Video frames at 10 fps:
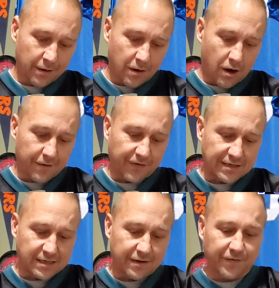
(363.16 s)

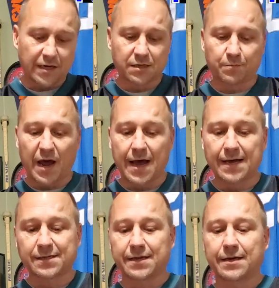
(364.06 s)
Offense, defense,
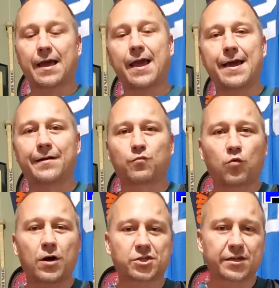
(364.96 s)
passing, and
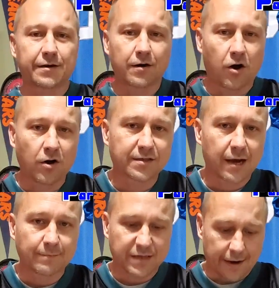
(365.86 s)
rushing, all
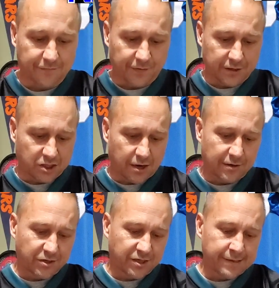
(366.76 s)
top 10 for the
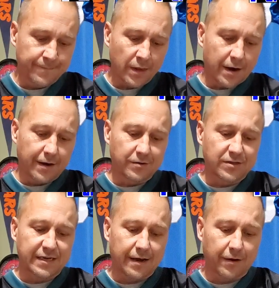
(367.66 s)
Chargers. I don't
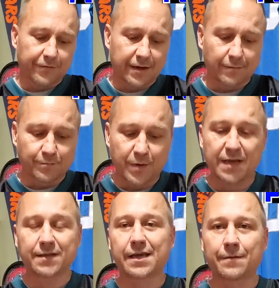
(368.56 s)
see how they can
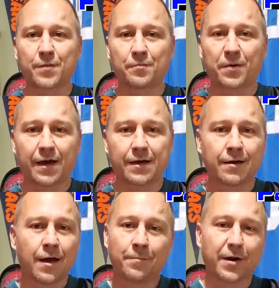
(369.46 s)
beat Tampa Bay,
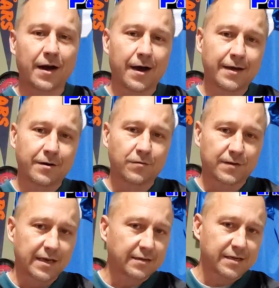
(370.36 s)
but I don't
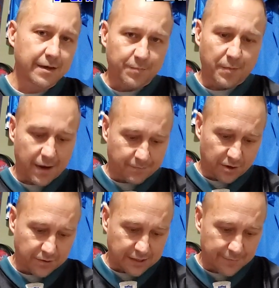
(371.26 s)
think Tampa Bay
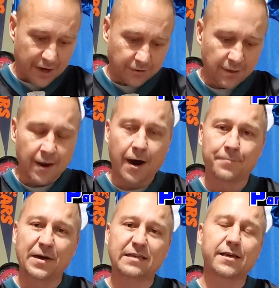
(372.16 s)
blows them out. I
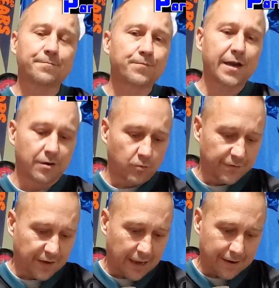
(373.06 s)
picked Tampa Bay to
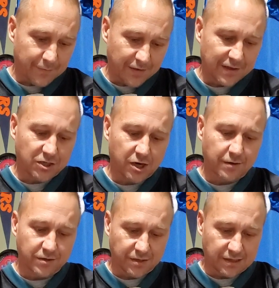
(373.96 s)
win the game and the
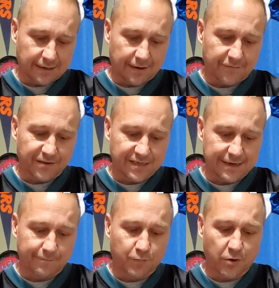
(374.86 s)
Chargers to cover the
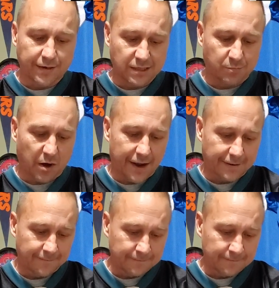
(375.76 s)
7-point spread.